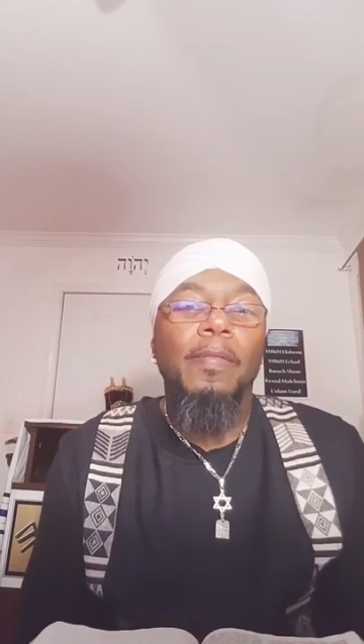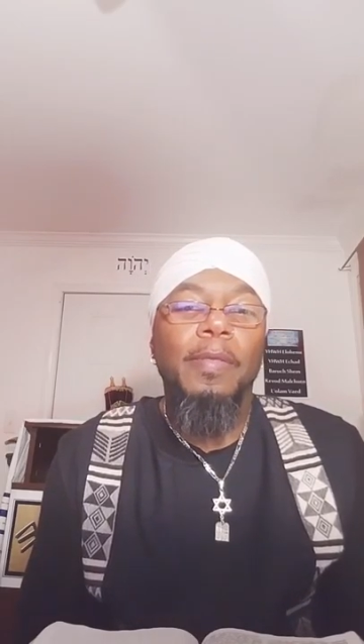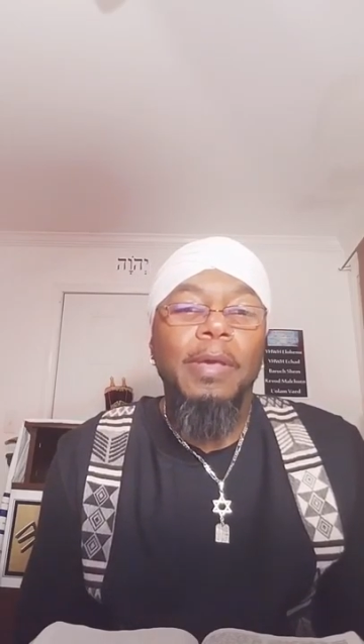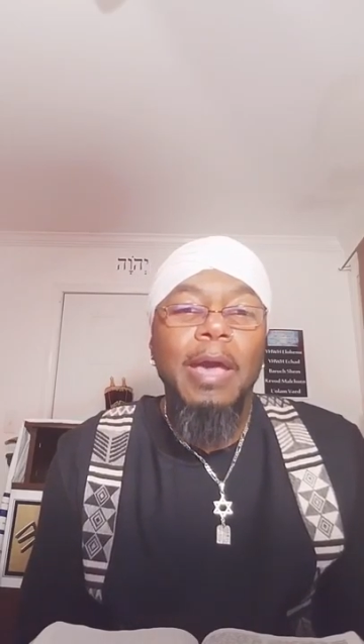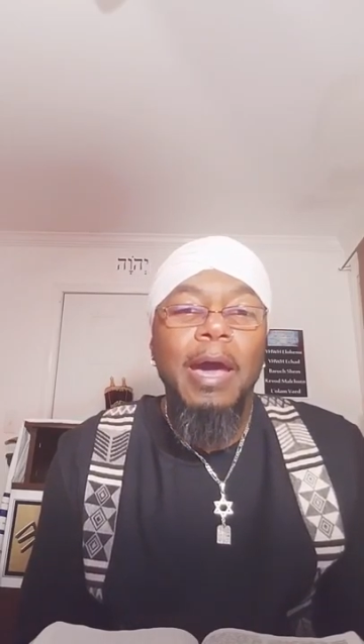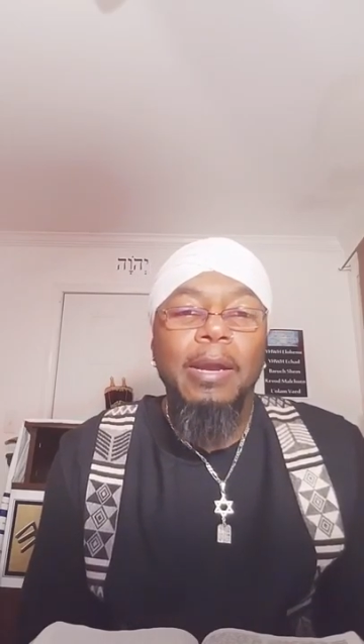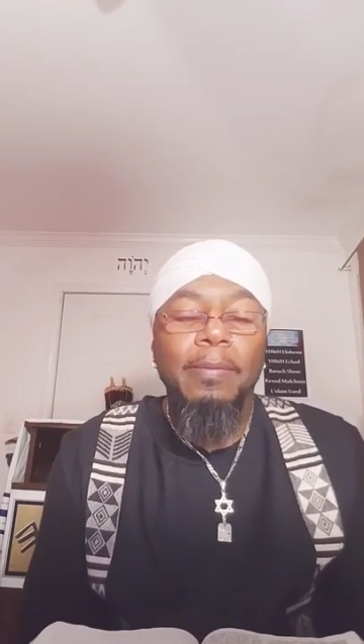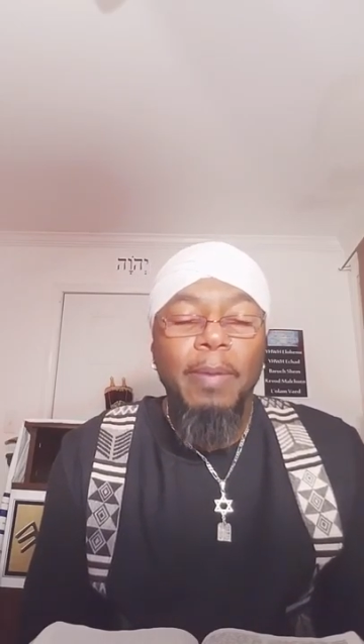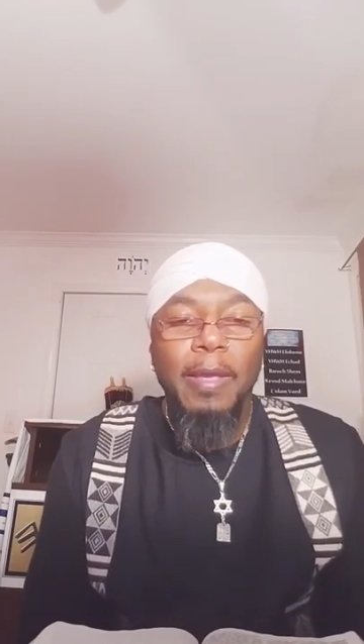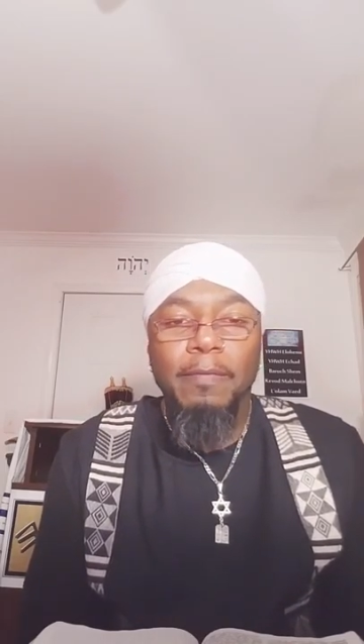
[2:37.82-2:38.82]
the God
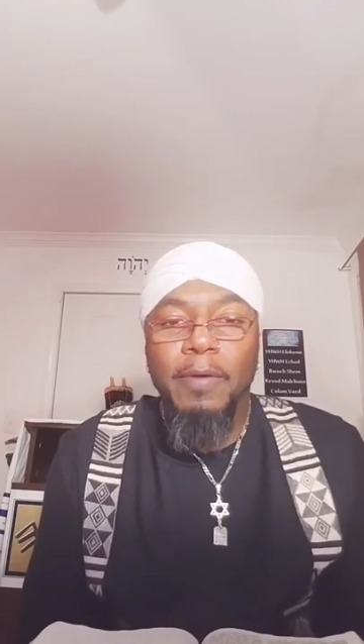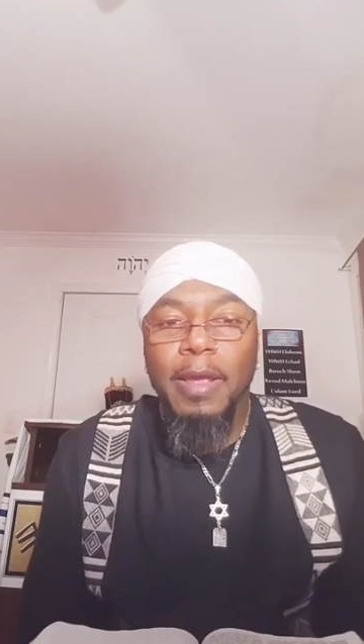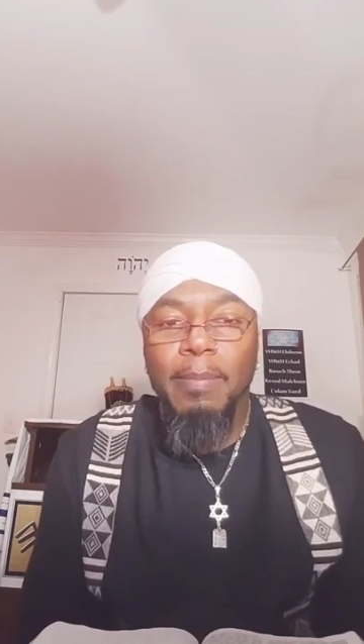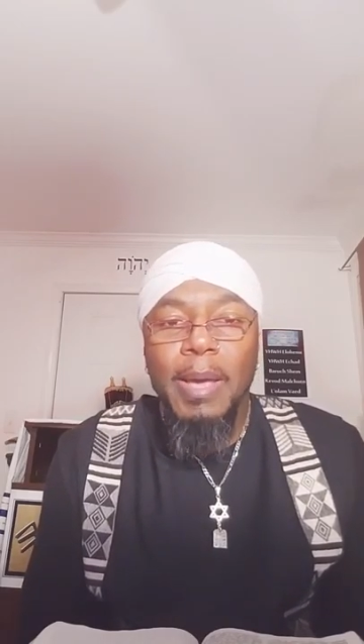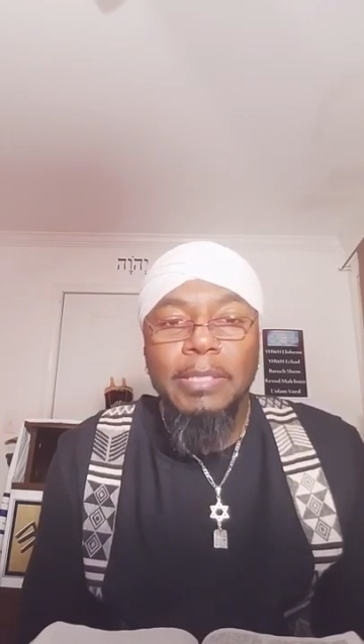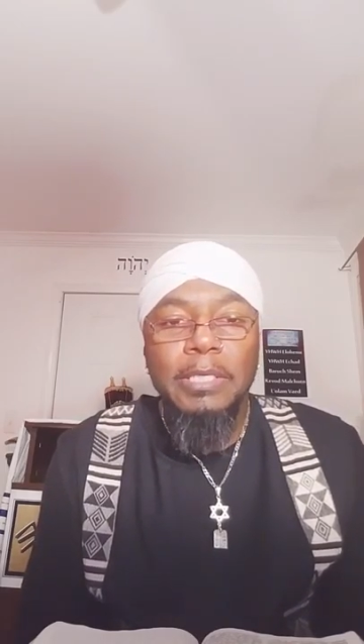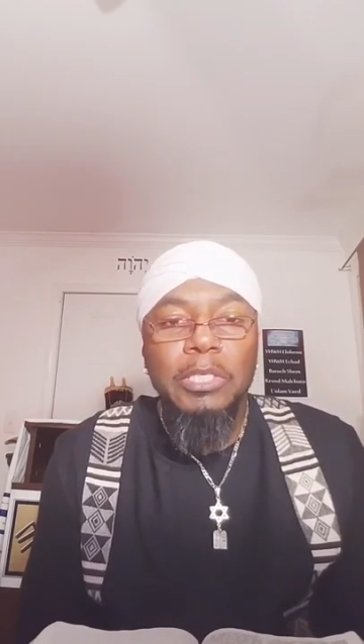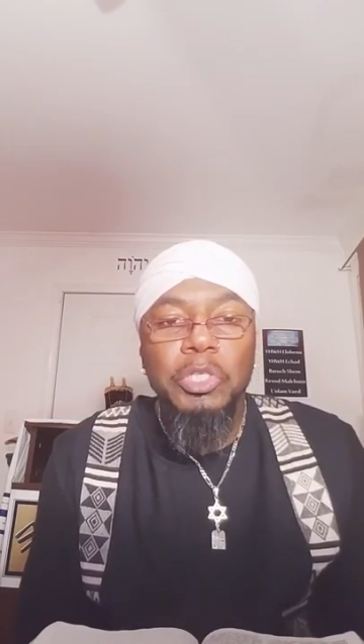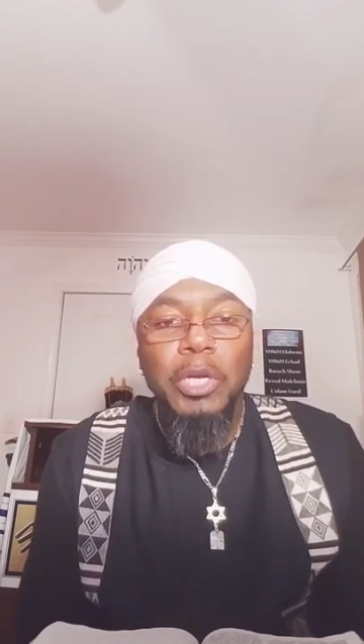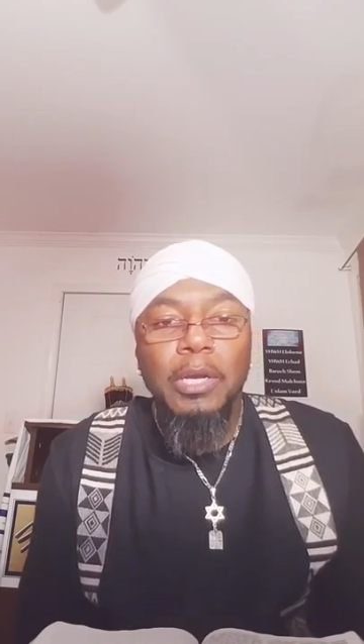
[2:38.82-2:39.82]
of Abraham, Isaac,
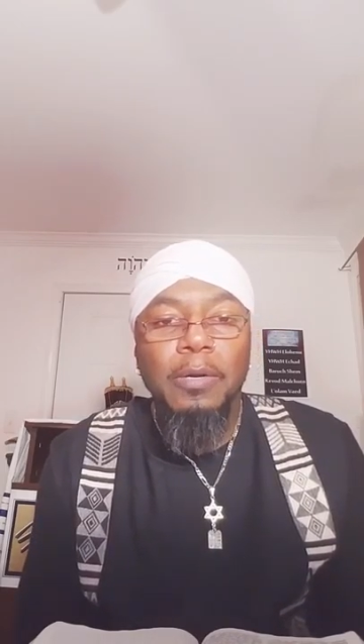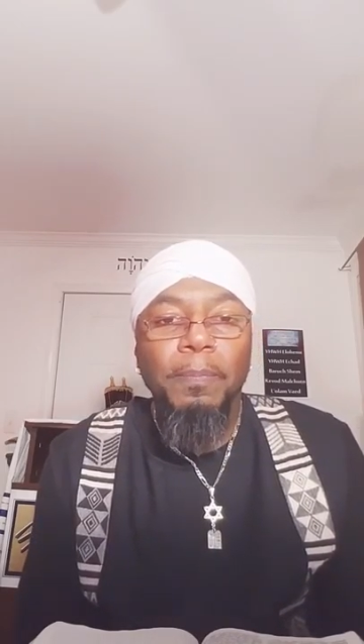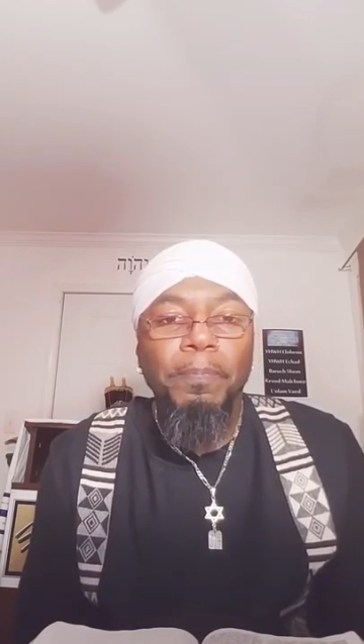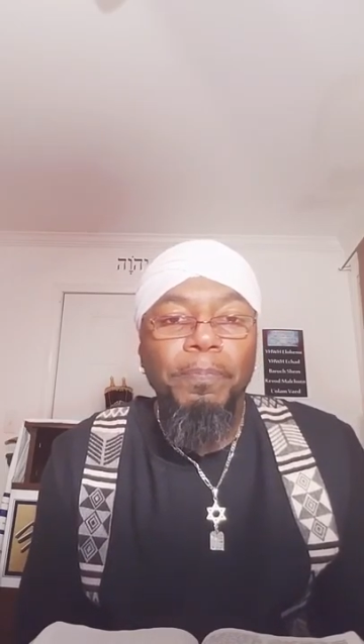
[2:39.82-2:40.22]
and Jacob.